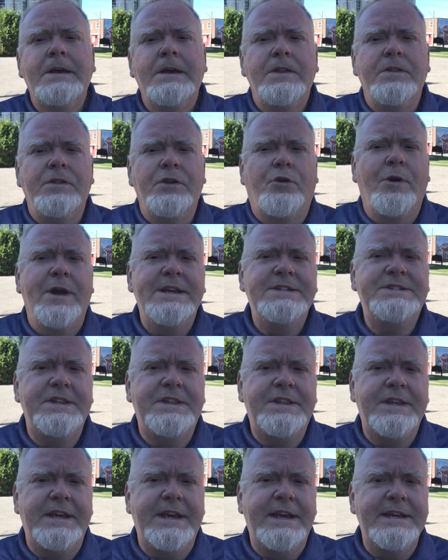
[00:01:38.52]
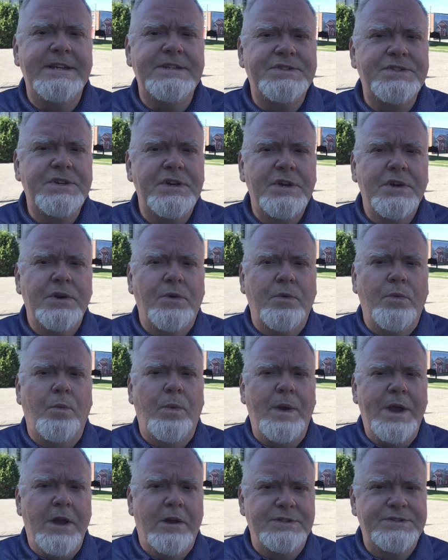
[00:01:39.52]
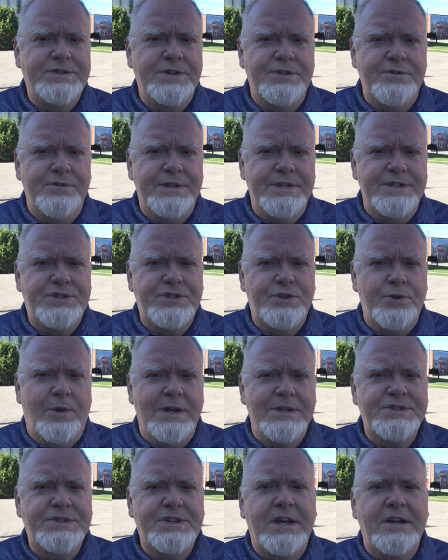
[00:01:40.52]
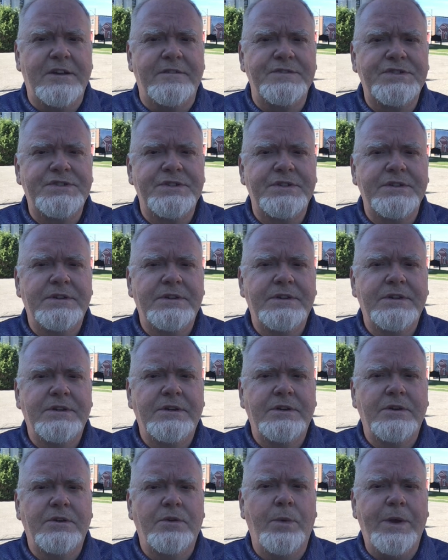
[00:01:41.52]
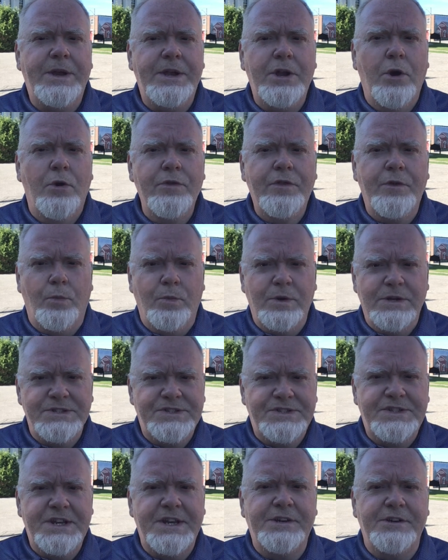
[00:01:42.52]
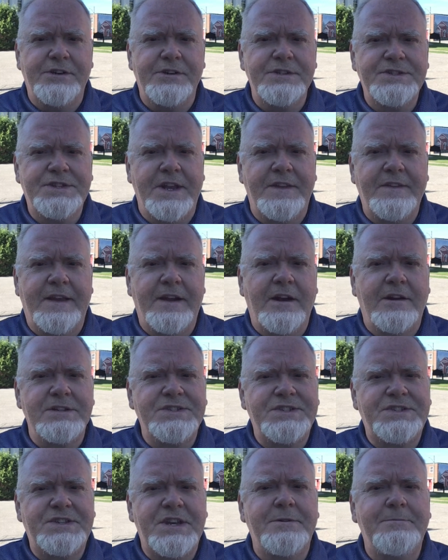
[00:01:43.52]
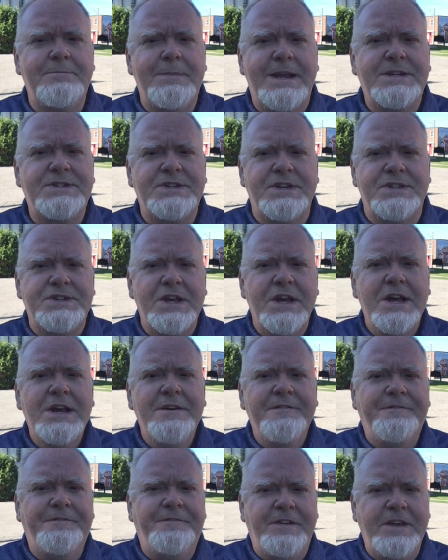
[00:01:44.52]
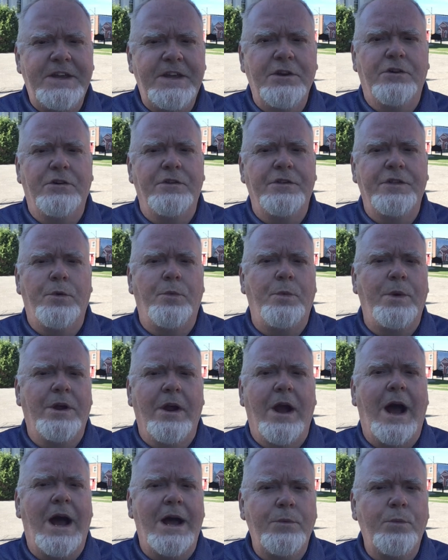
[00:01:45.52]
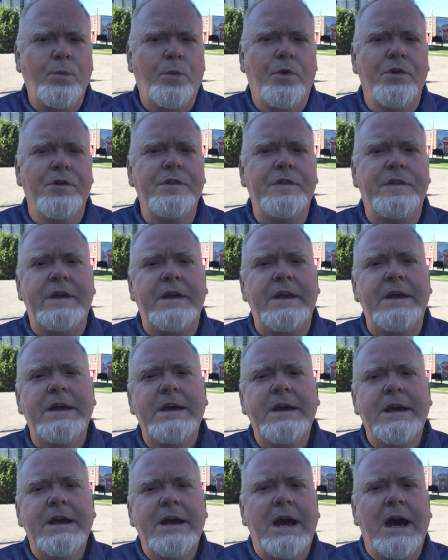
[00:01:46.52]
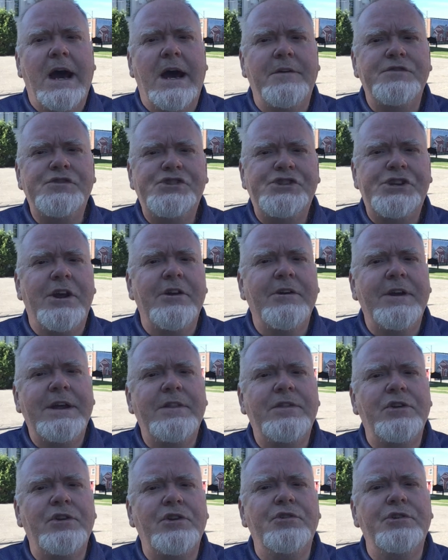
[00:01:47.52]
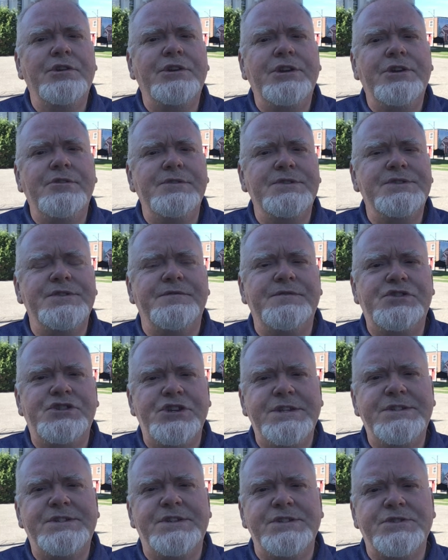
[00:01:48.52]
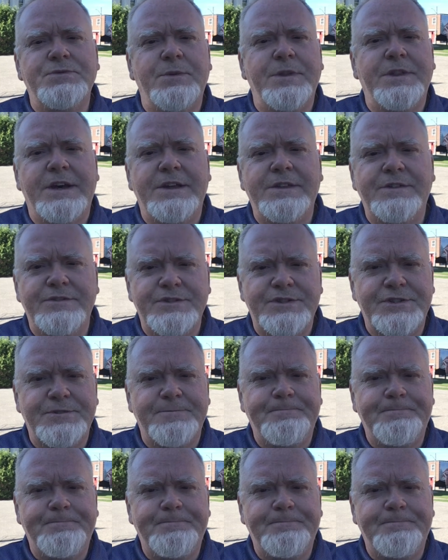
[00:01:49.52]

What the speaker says: The crazy thing is, we also do this to ourselves. We know that we're sinners and that our sin makes us feel that we're unworthy of sharing the good news of Jesus with others,